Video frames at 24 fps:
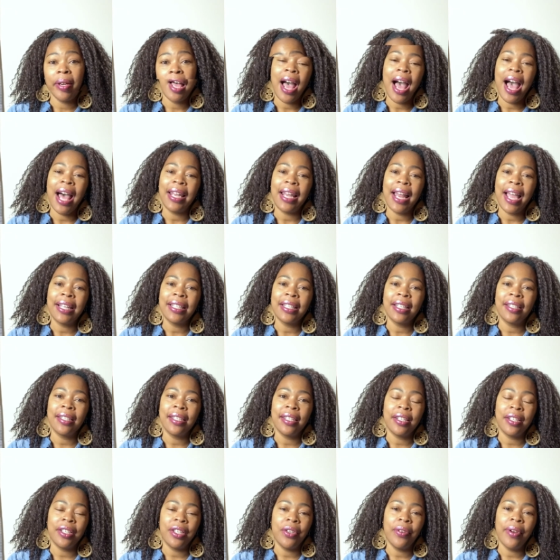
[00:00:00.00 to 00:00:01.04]
I like to tell
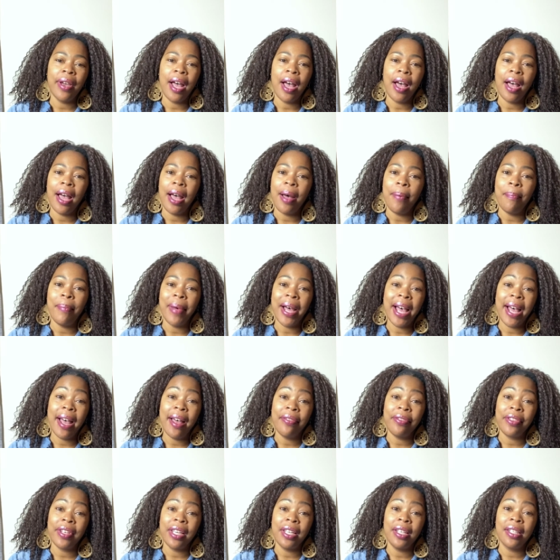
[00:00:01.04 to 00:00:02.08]
you how I'm buying
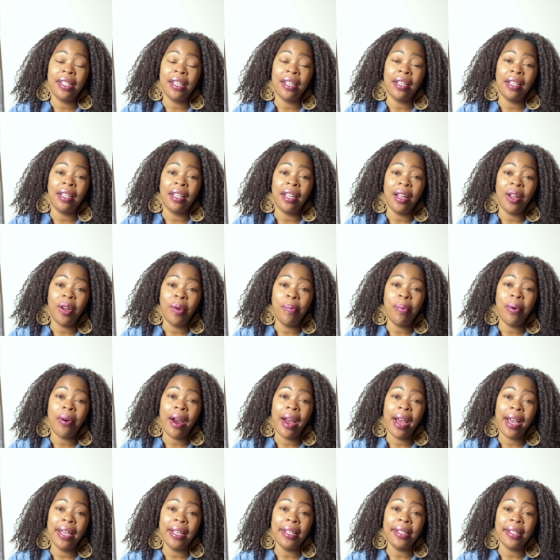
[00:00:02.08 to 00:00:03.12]
things at a low
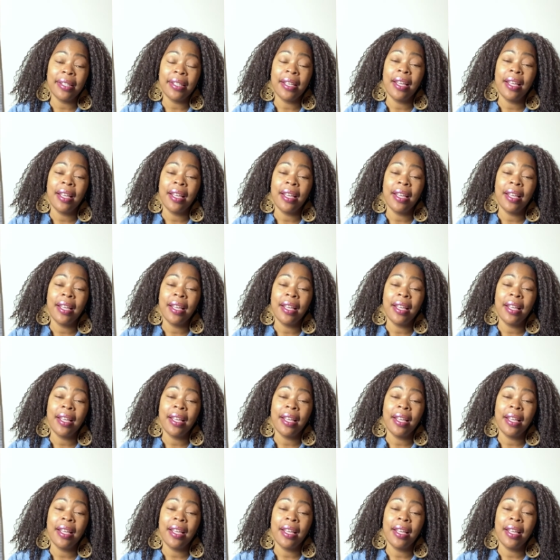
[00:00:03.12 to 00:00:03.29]
price